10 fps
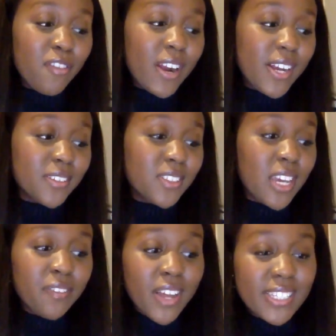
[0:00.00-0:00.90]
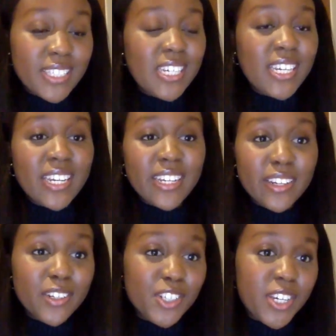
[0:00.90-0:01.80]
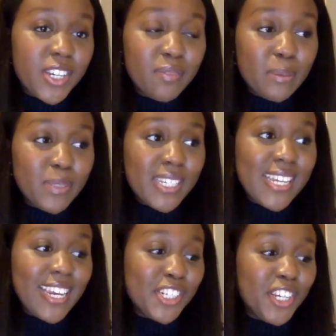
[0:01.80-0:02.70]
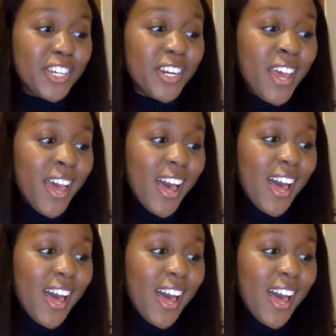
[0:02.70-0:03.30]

around diversity and inclusion and representation,